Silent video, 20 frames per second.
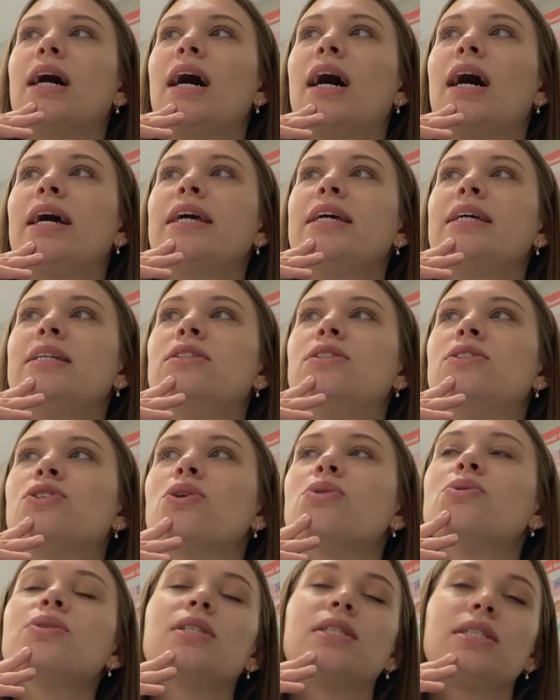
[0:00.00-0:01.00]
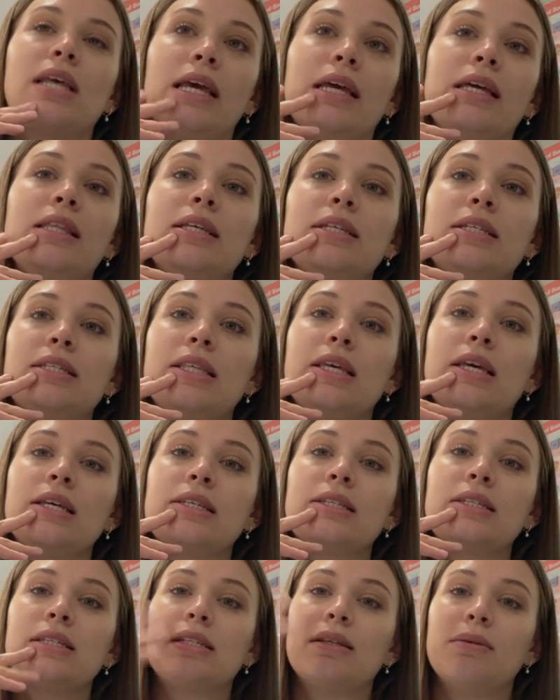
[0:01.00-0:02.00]
I don't say these
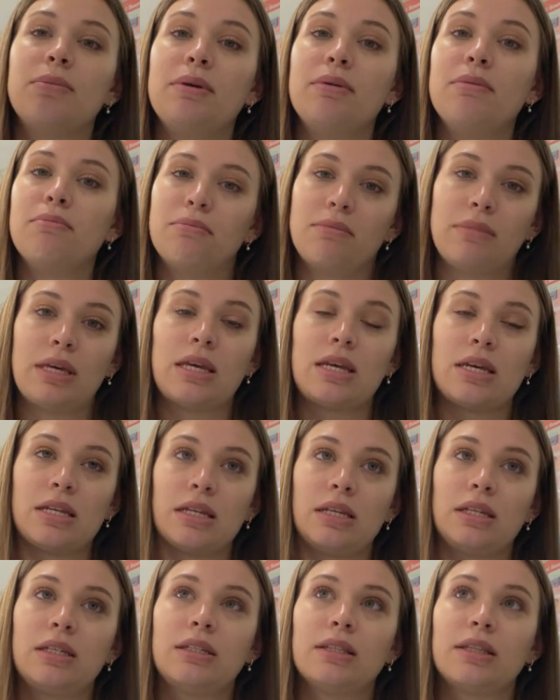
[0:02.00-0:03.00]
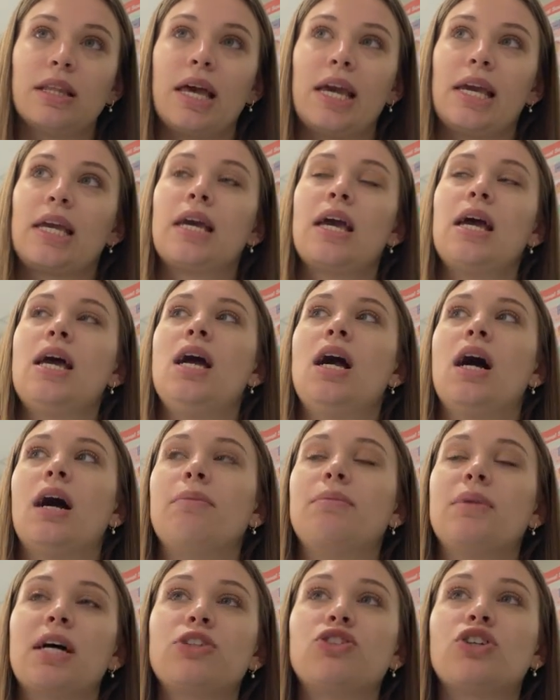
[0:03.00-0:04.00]
things to be mean. Like,
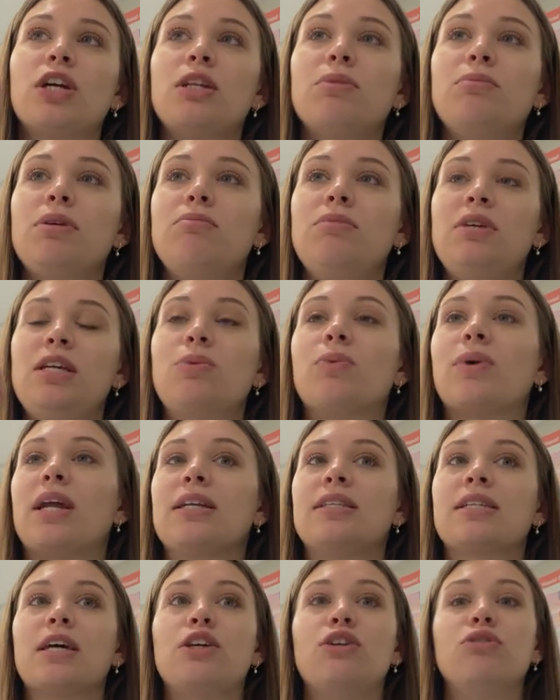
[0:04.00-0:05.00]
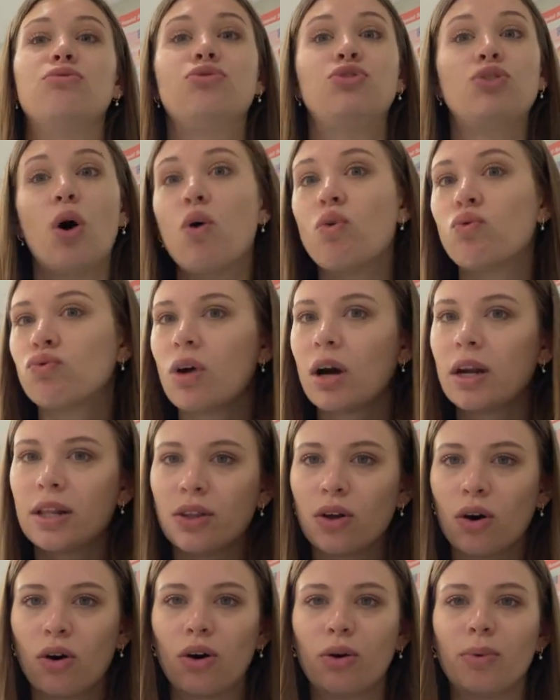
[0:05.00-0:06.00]
I'm not trying to be mean when I tell you don't run in
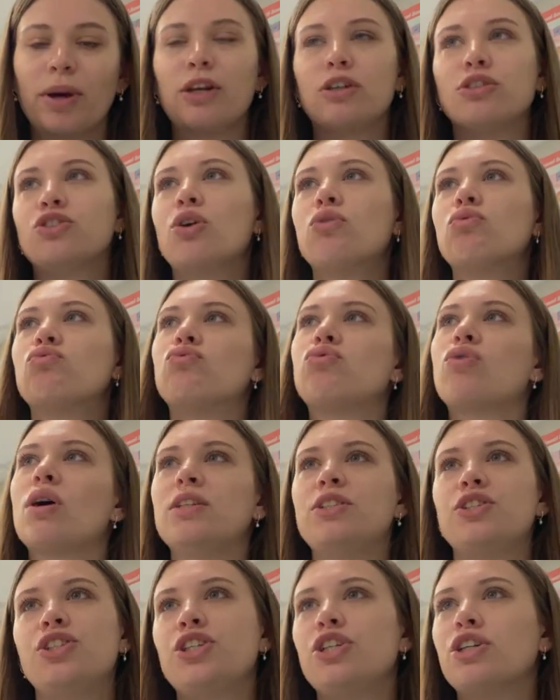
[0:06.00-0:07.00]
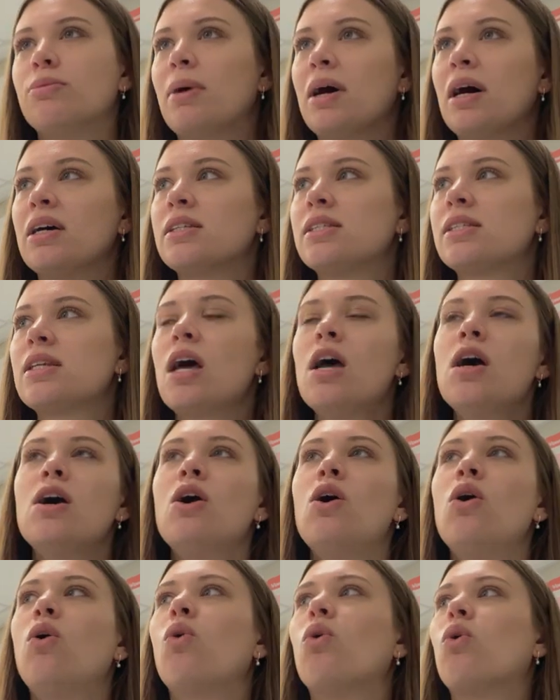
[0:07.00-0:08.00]
the hallway or don't run to your bus
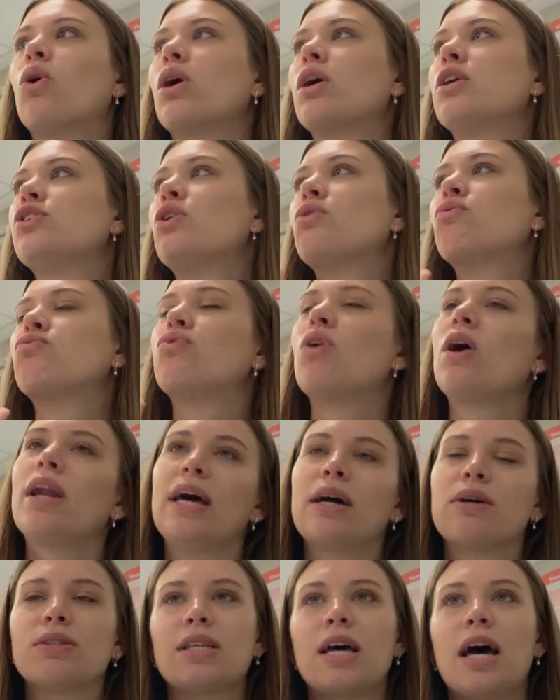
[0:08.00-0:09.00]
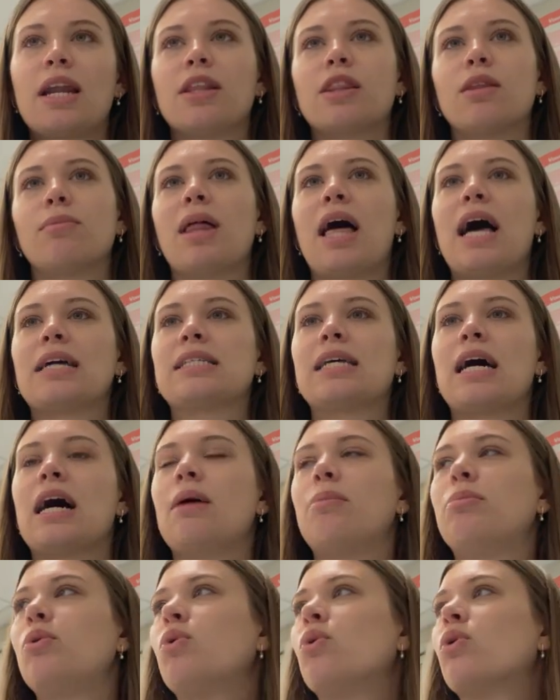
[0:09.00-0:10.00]
or don't run outside on the
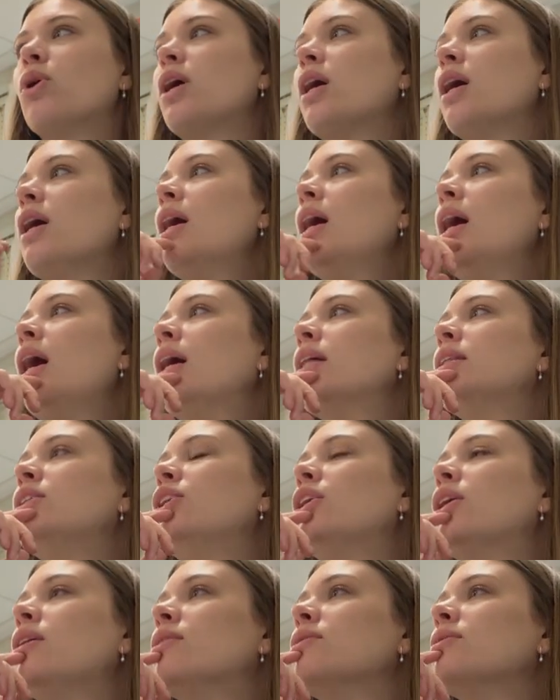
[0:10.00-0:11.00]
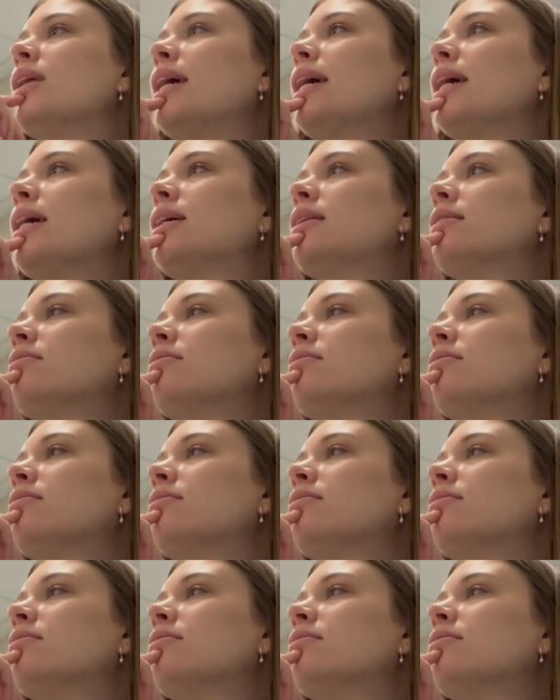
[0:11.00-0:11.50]
blacktop or, you know, like,